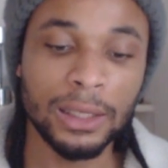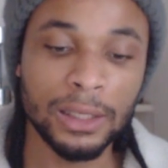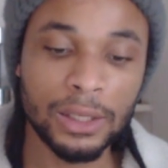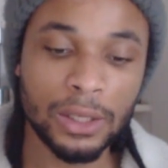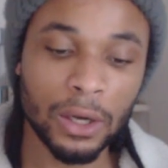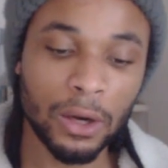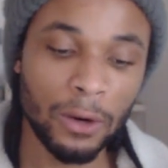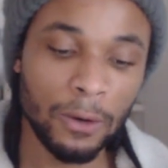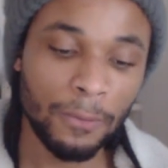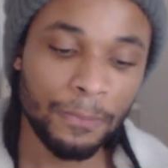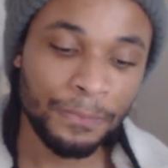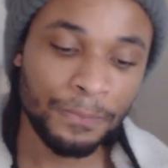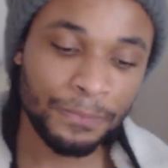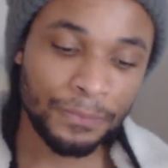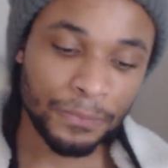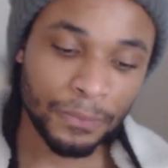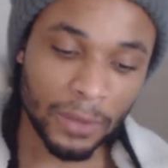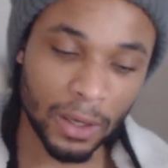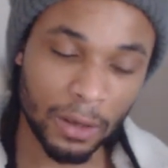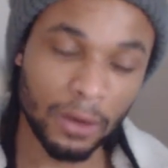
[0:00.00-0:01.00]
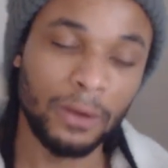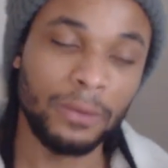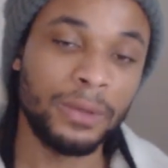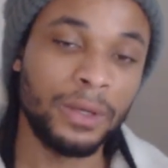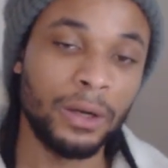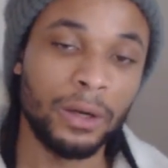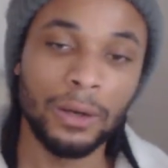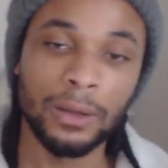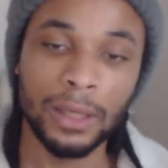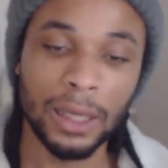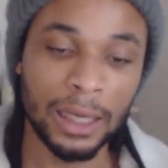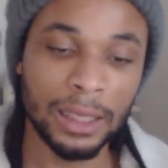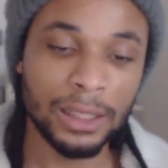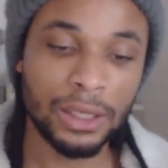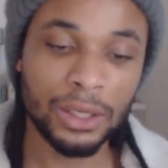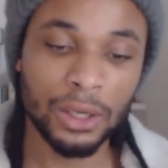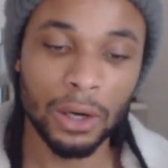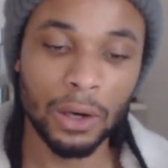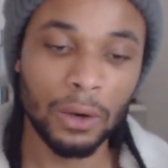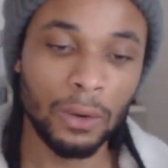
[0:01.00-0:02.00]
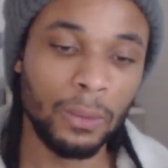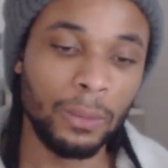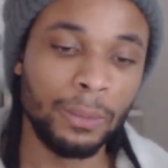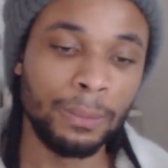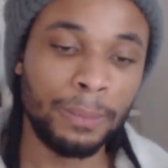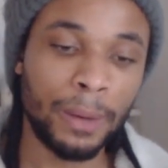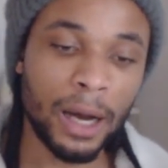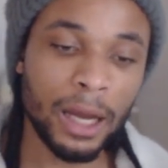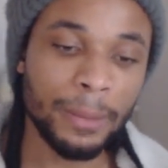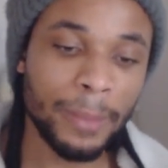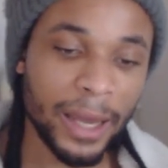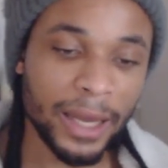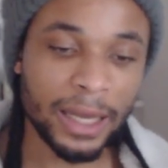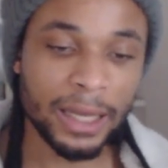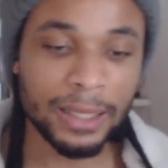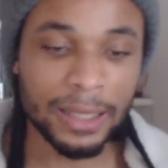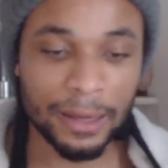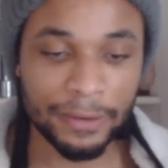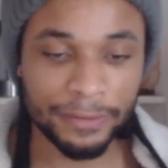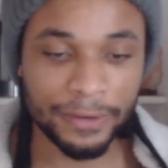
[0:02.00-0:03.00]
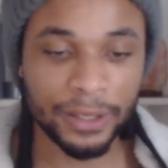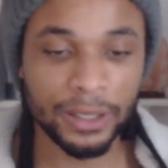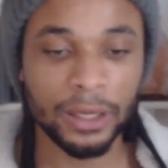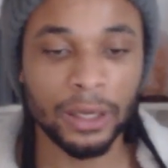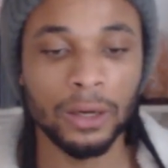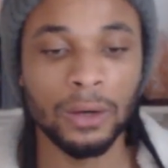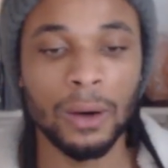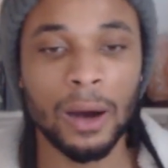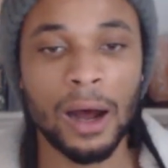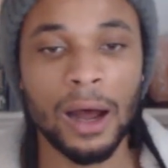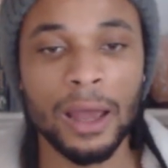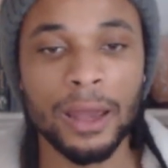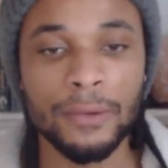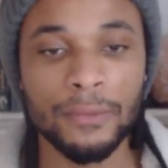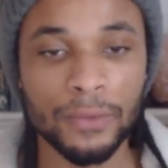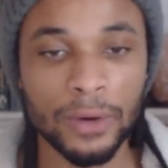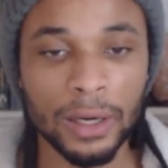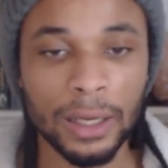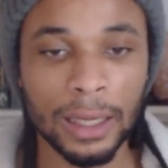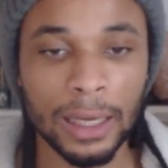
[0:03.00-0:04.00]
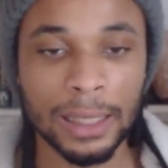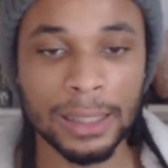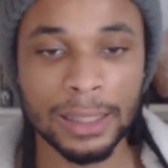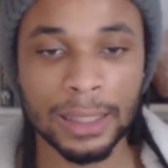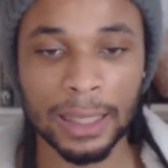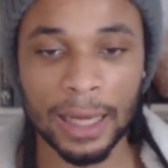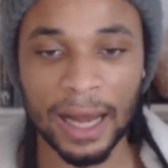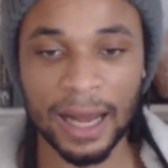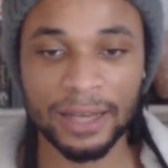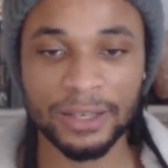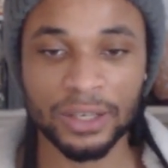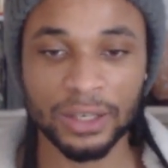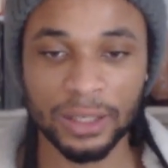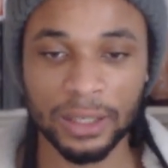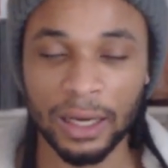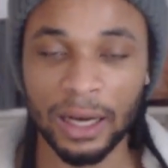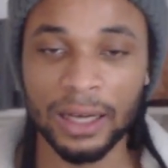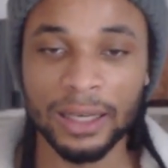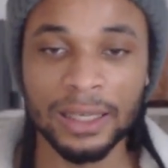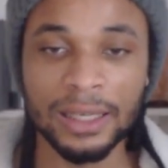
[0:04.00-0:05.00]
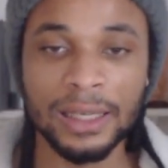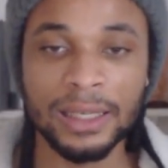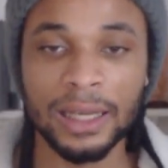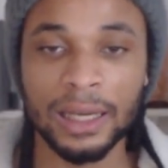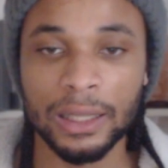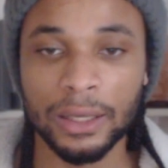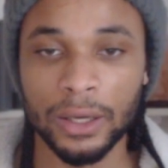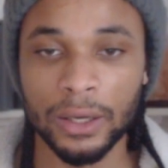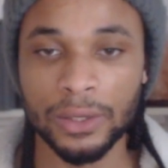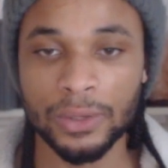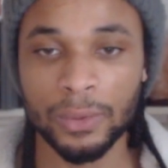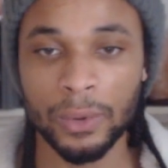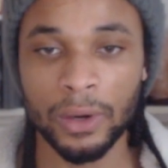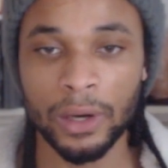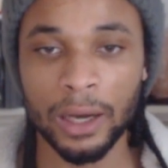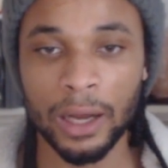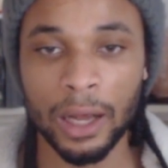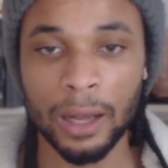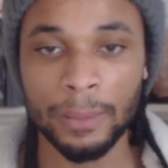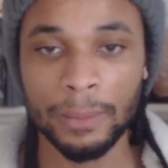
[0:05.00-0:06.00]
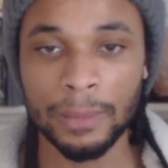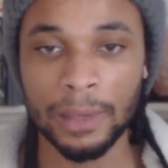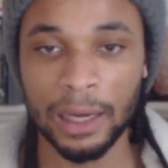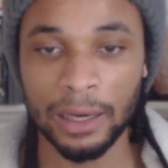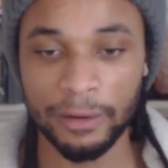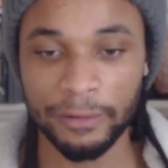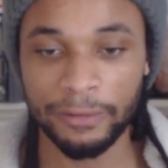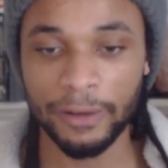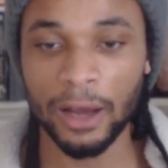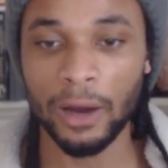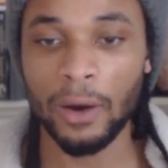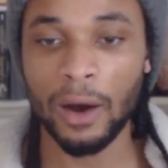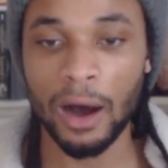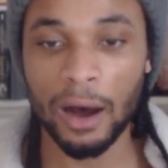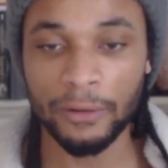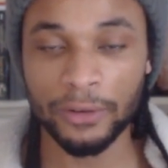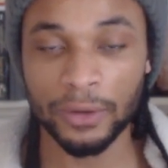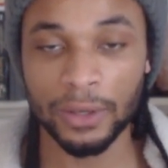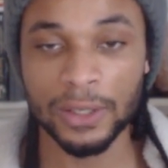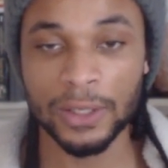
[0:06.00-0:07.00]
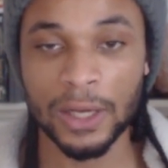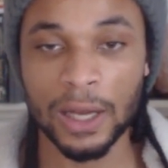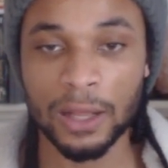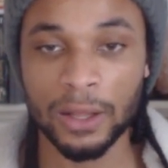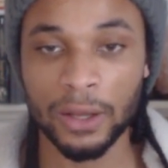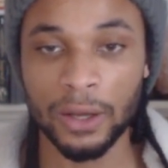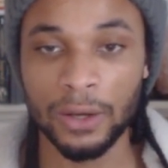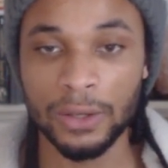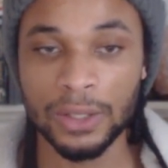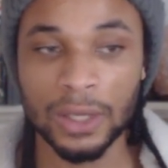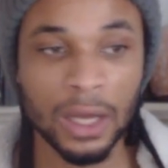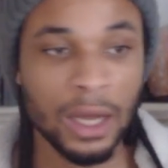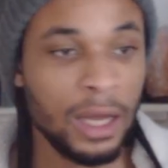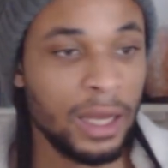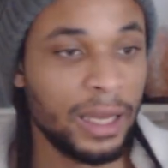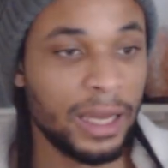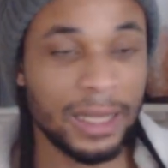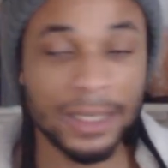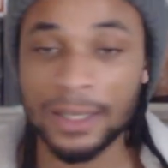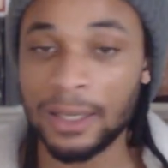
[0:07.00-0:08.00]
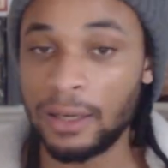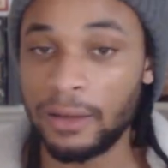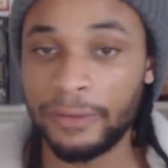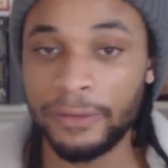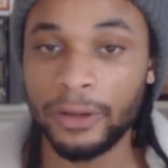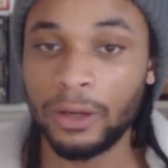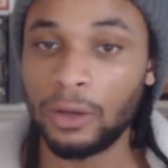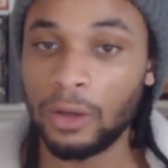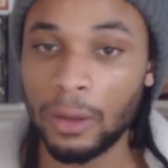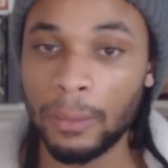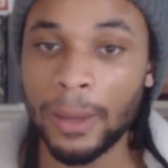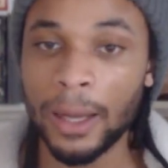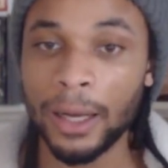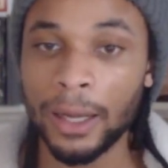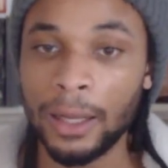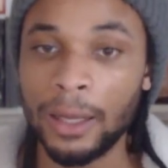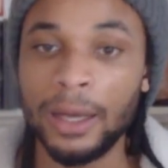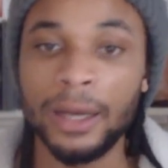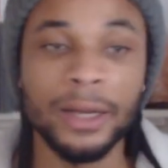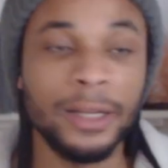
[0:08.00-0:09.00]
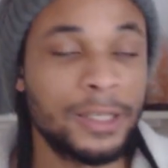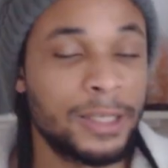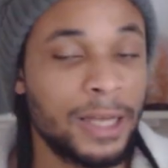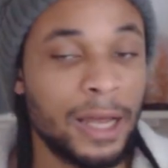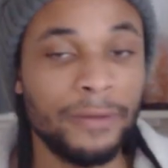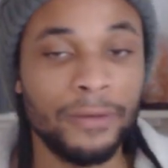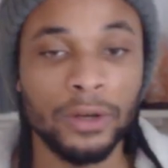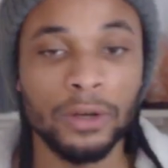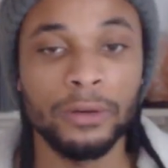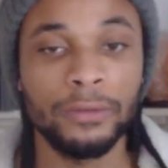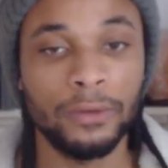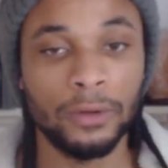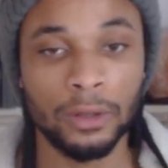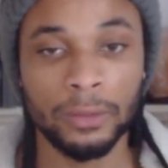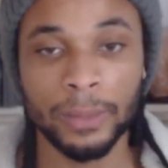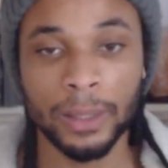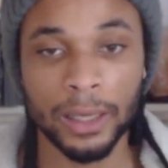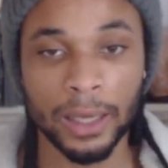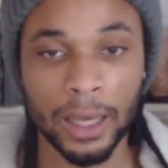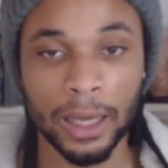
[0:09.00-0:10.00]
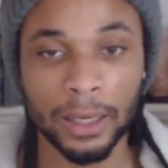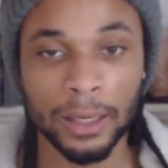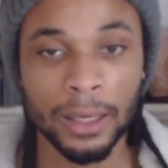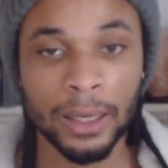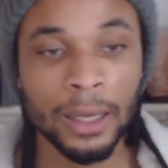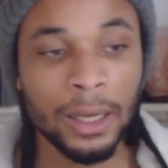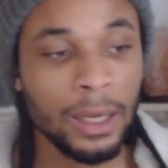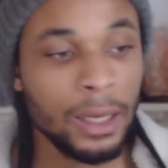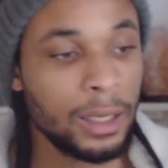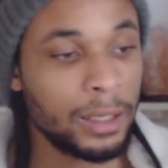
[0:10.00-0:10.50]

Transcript: And so and so by making that video, I realized that actually I can slay the ghost where I am. And in fact, after I slay the ghost, it's going to feel a lot better, and it's never going to follow me again.